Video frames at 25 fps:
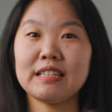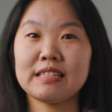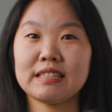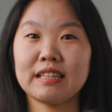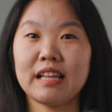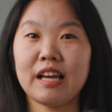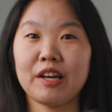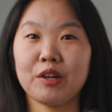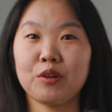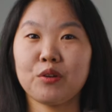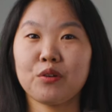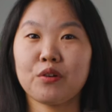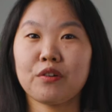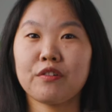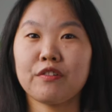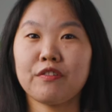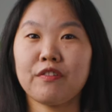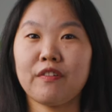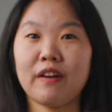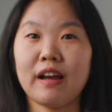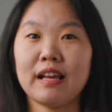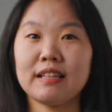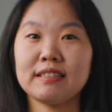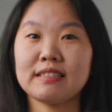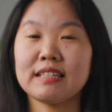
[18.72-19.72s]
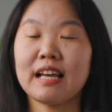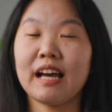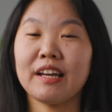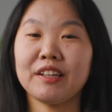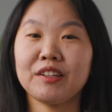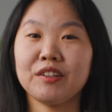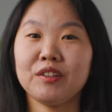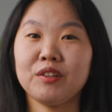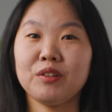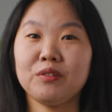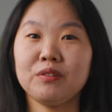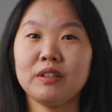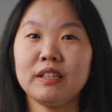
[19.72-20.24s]
is like your friend
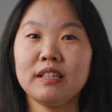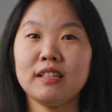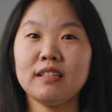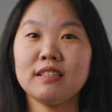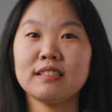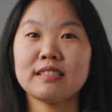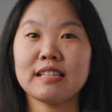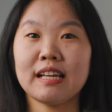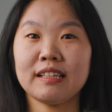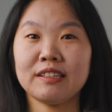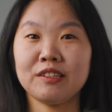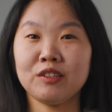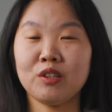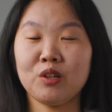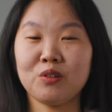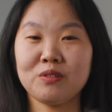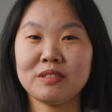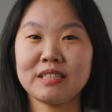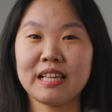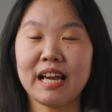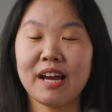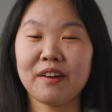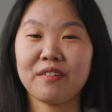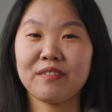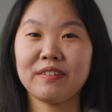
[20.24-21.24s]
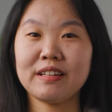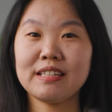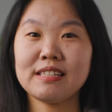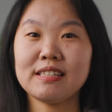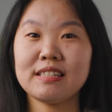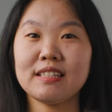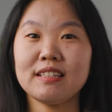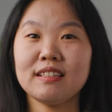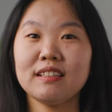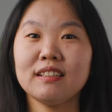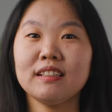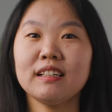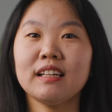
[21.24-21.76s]
at uni that knows
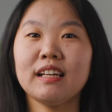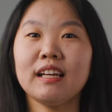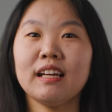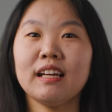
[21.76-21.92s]
everything.